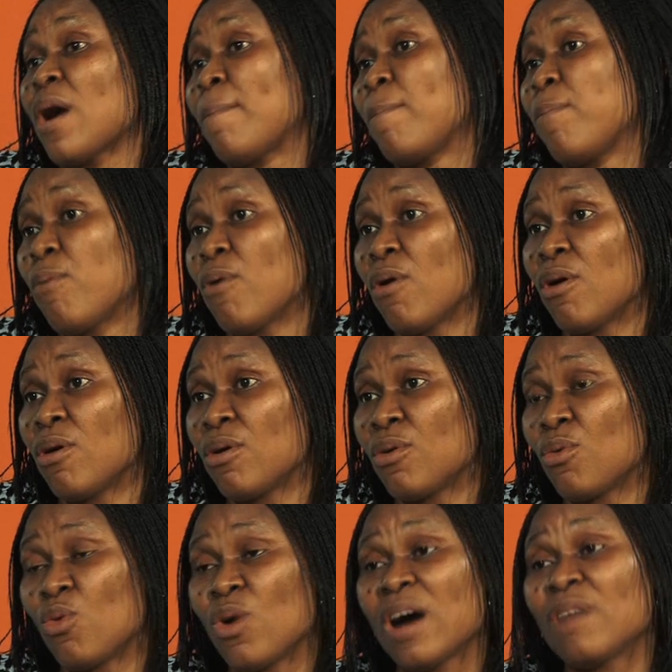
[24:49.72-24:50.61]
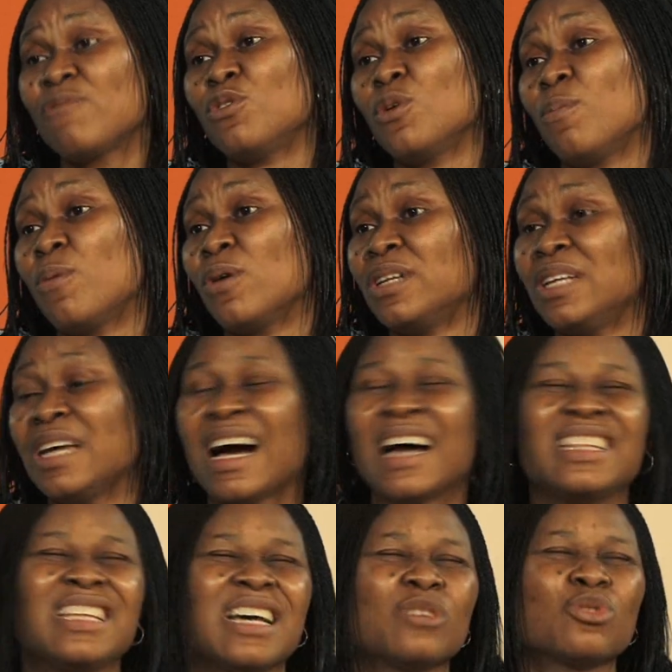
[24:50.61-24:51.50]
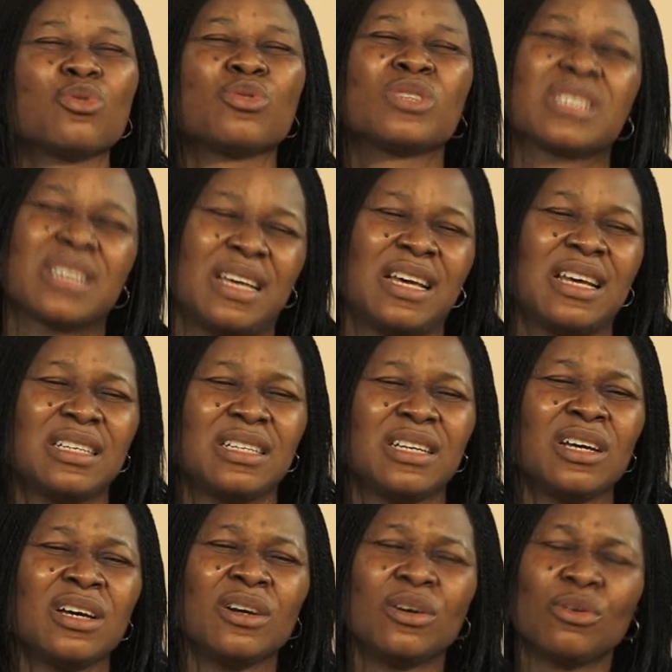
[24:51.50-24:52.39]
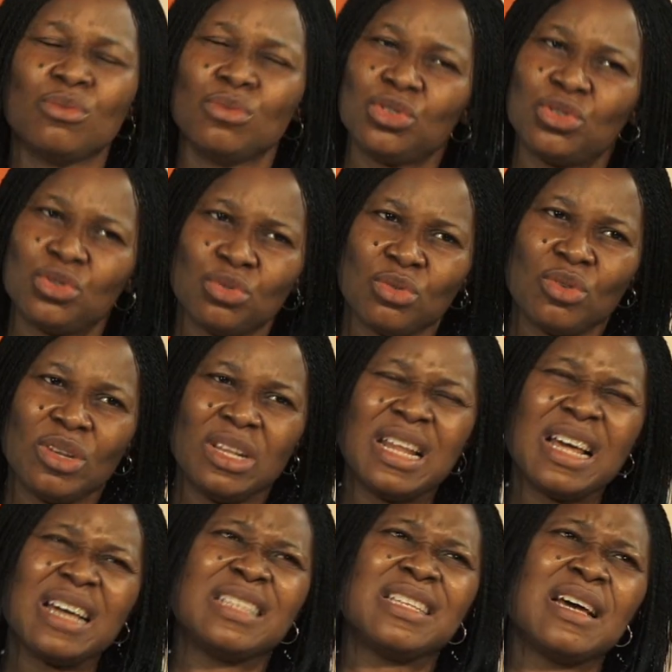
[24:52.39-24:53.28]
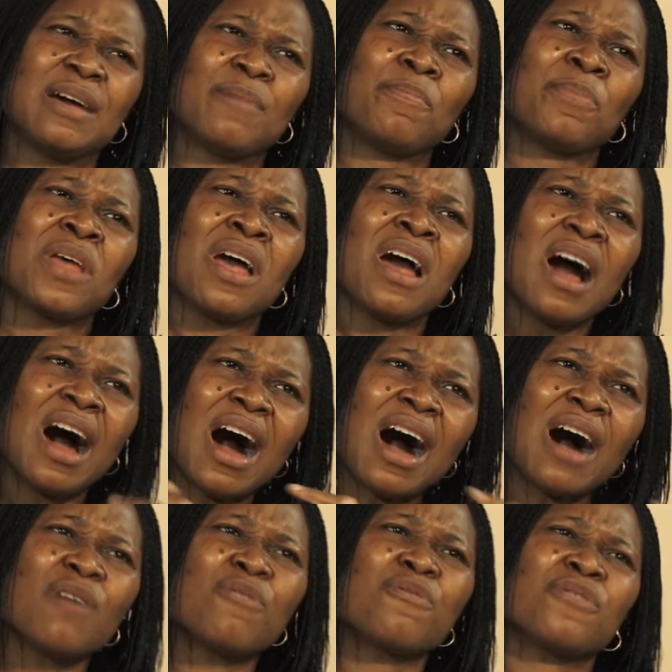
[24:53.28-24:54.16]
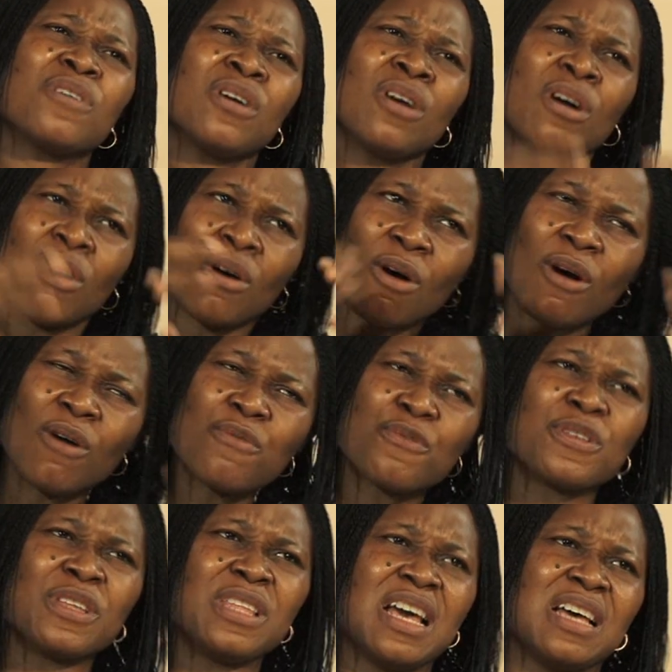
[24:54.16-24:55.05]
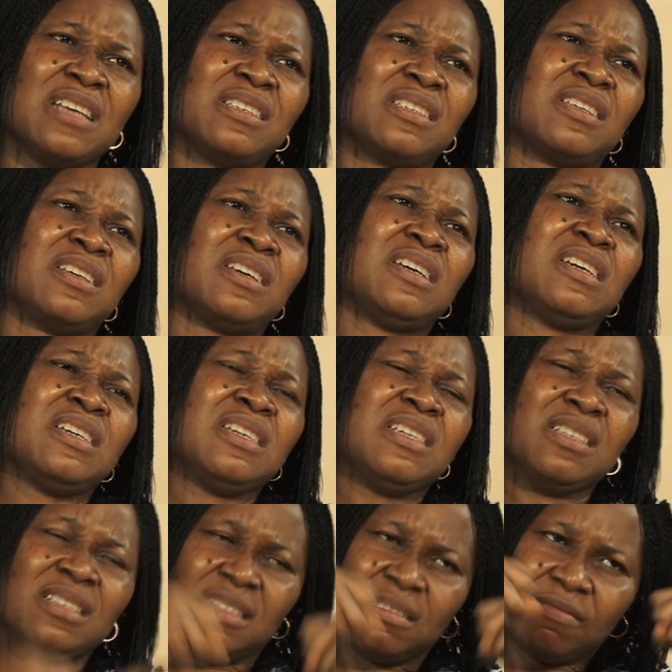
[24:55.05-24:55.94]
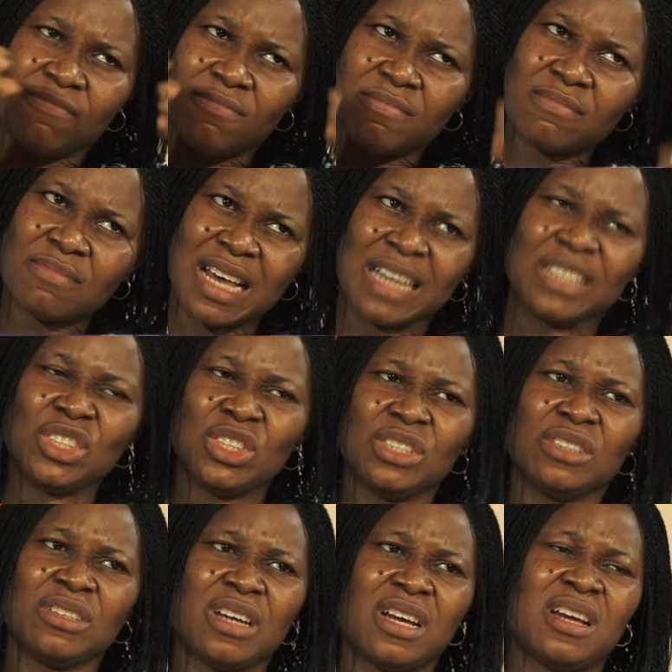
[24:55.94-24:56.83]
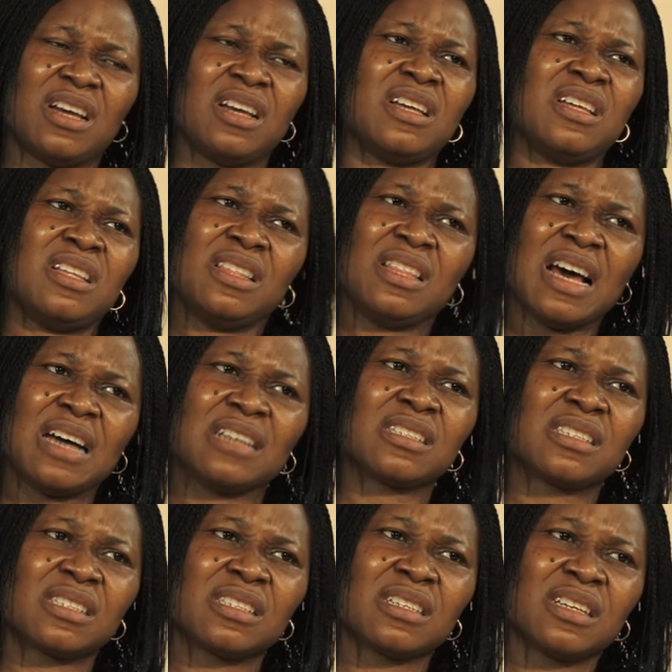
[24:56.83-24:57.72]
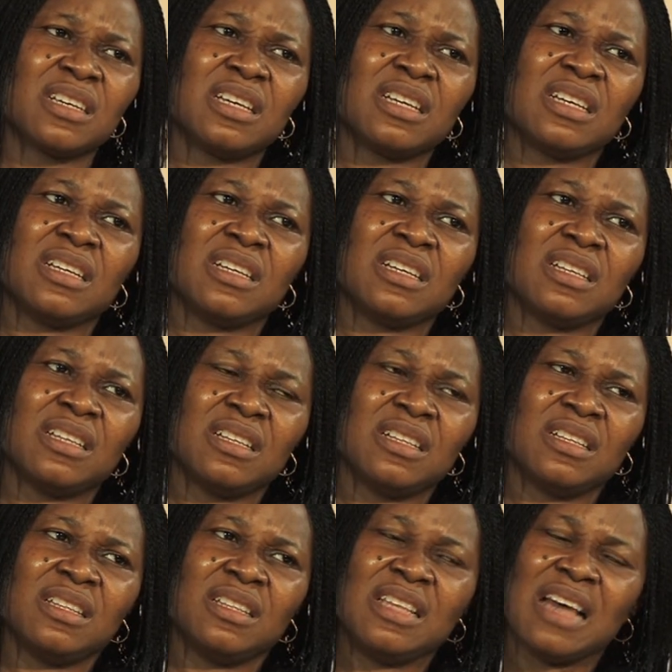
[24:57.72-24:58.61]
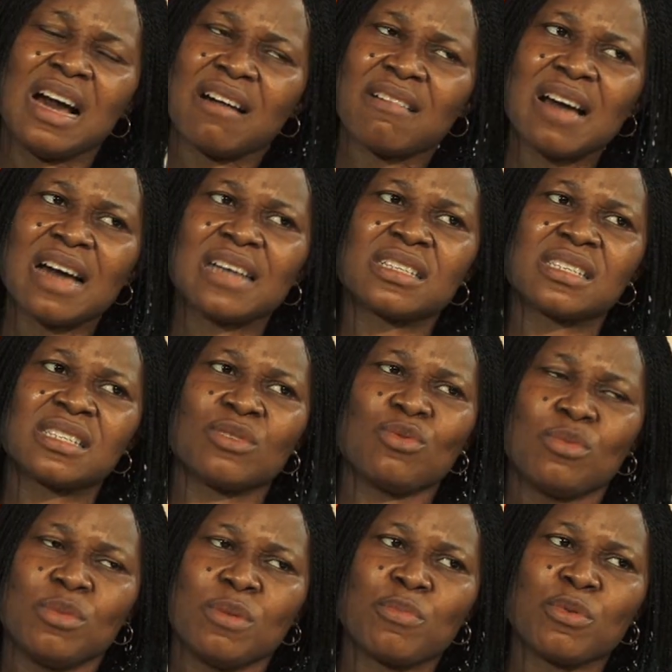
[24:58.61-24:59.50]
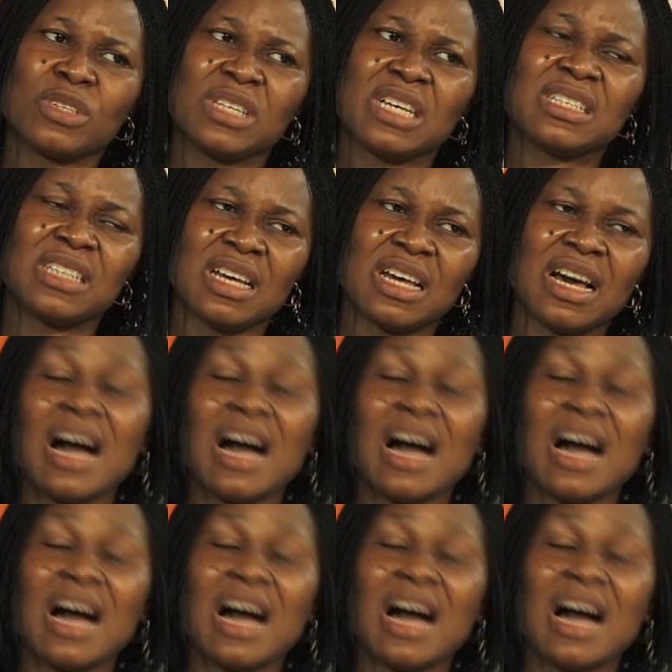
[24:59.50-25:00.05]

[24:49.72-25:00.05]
are poor, we have nobody, and they are so scared? We should let them have confidence in Nigeria that their rights will be protected